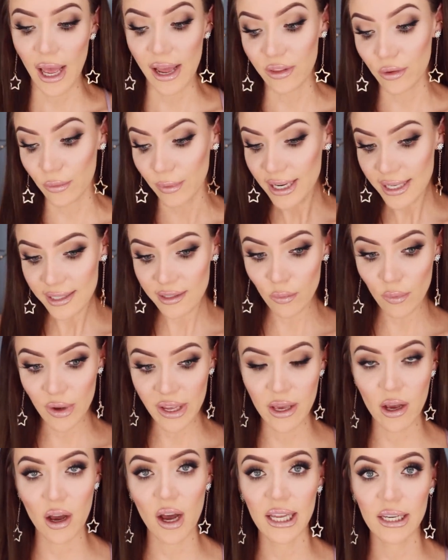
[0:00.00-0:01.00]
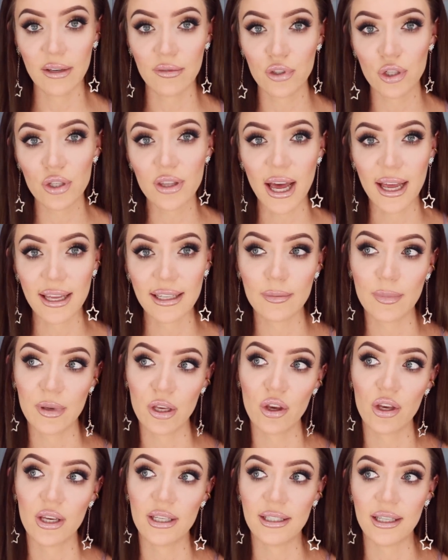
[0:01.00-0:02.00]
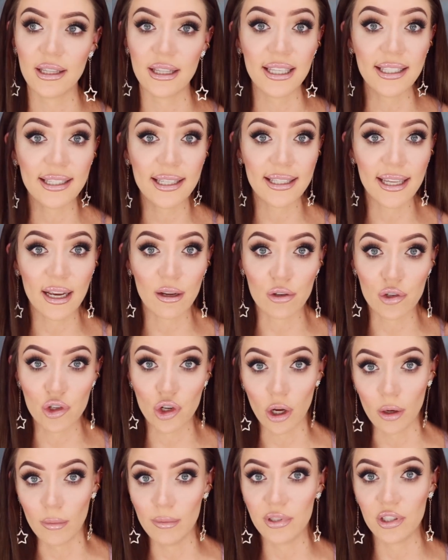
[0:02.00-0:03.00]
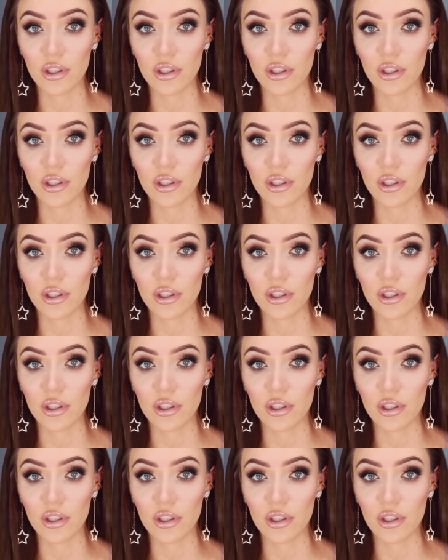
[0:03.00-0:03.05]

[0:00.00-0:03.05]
And the reason we can kind of do that is because this is our job.